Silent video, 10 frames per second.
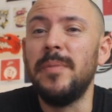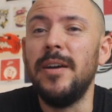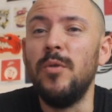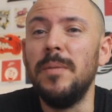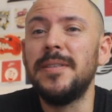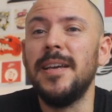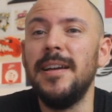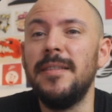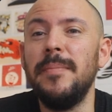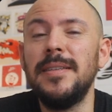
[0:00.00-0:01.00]
my
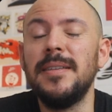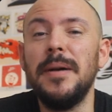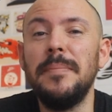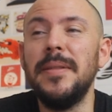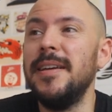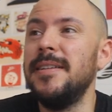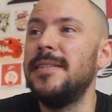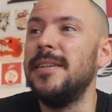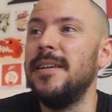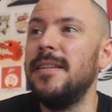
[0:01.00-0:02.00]
website, make some updates,
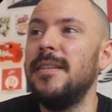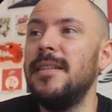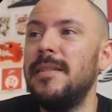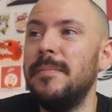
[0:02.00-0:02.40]
and